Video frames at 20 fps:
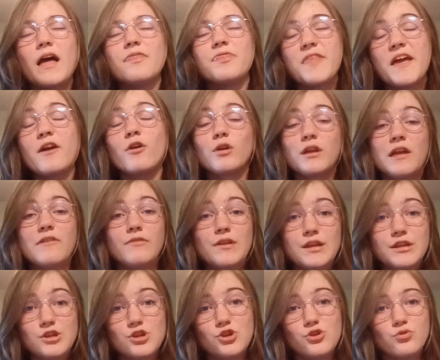they're
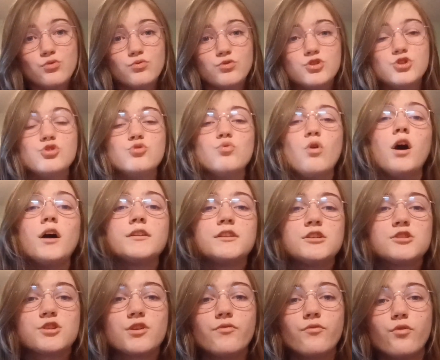giving you to
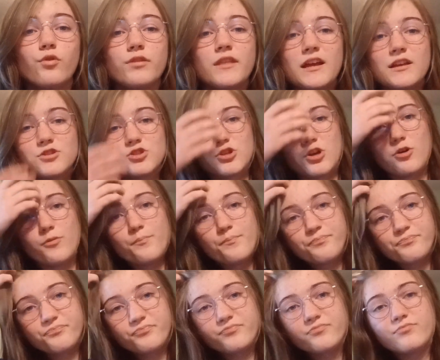audition for that show.
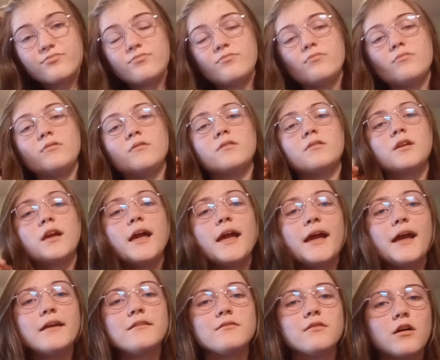
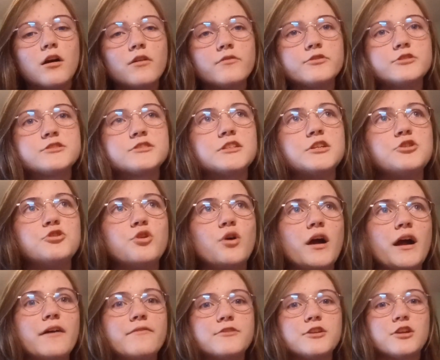And obviously you don't
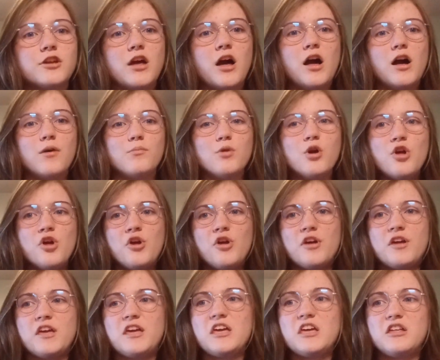have to come
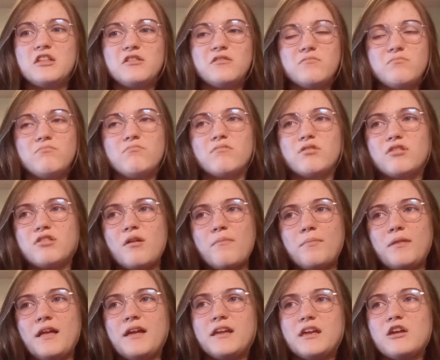in some
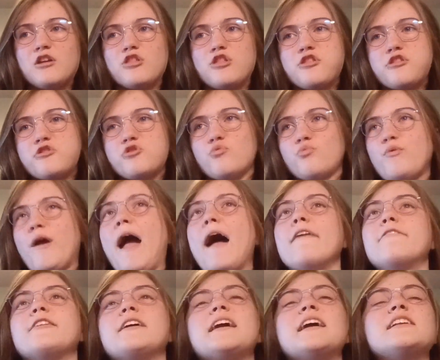like
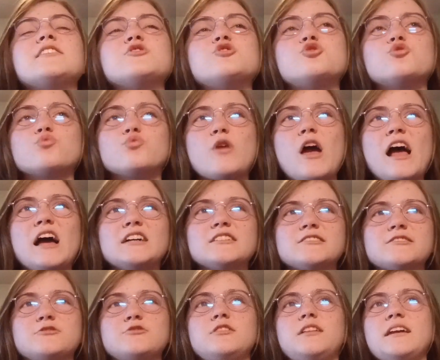extravagant
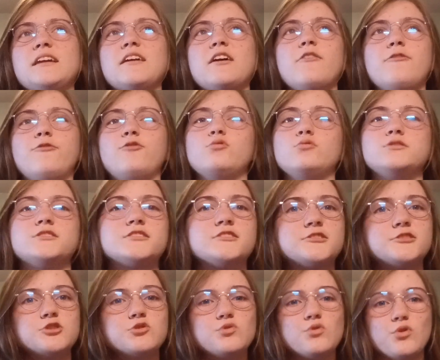dress or like a full
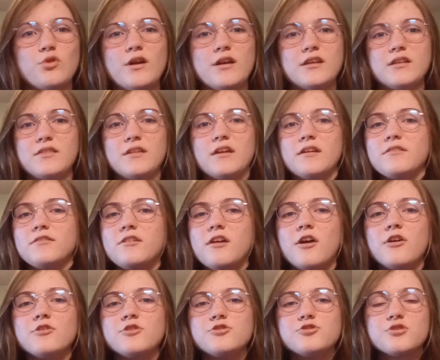suit or anything.
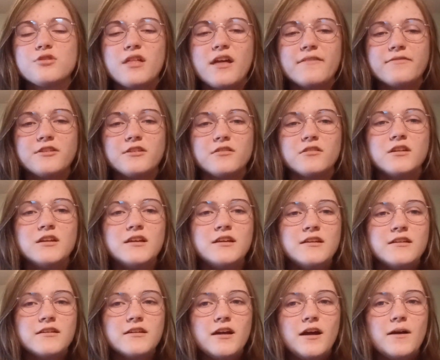No, you just have to
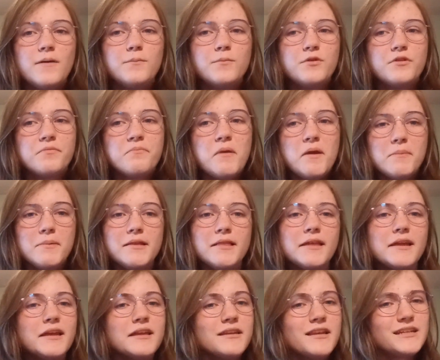come with maybe
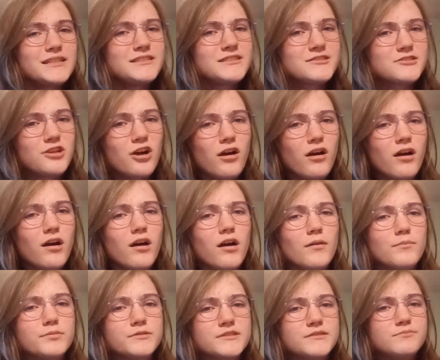like a nice
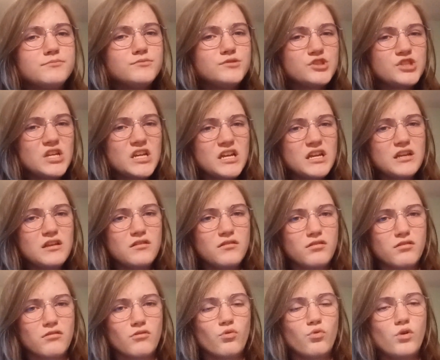top, some
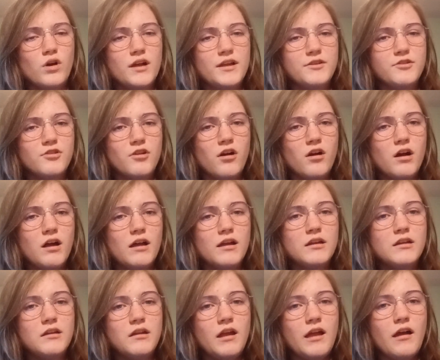jeans or whatnot.
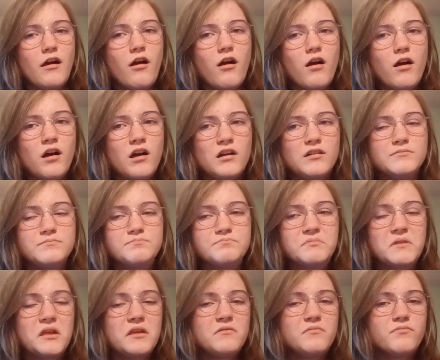
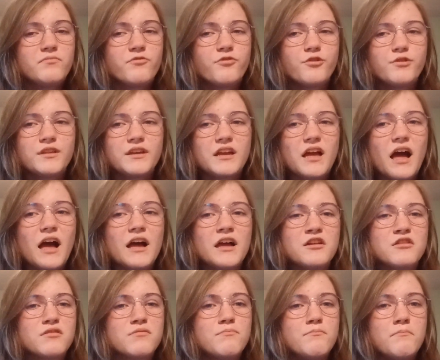And for the
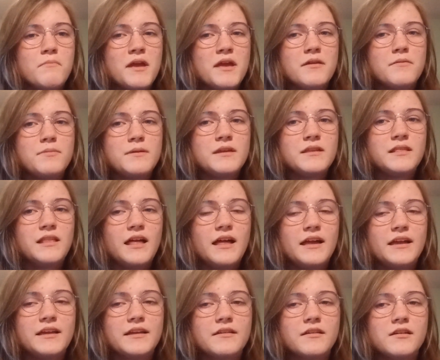guys, maybe
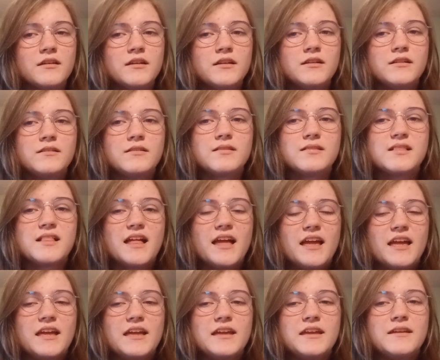like
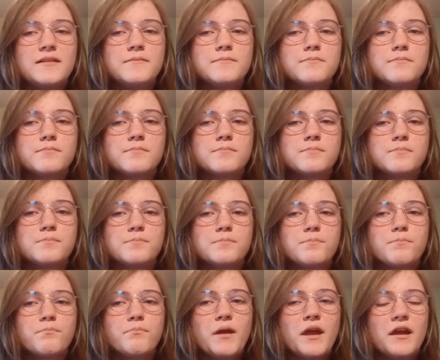a
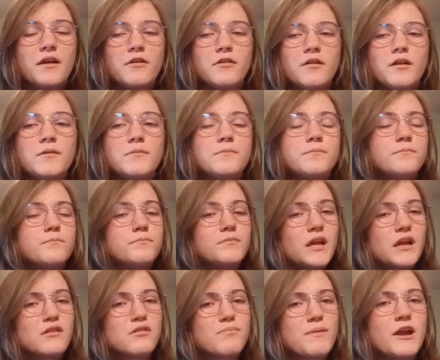
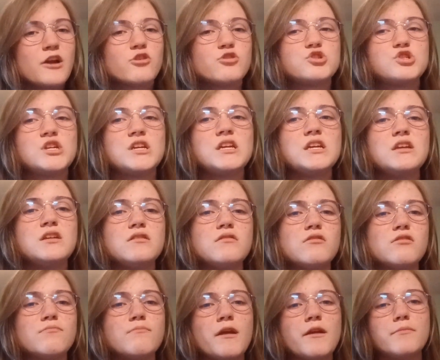nice pair of
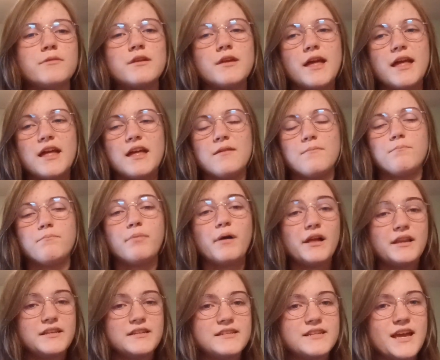jeans, maybe a
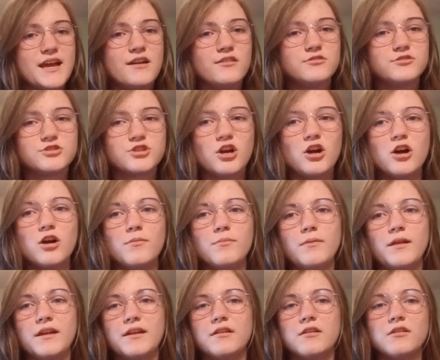button down top,
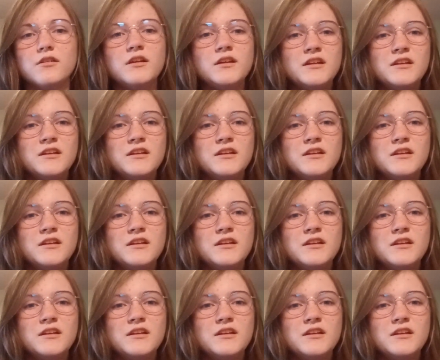like a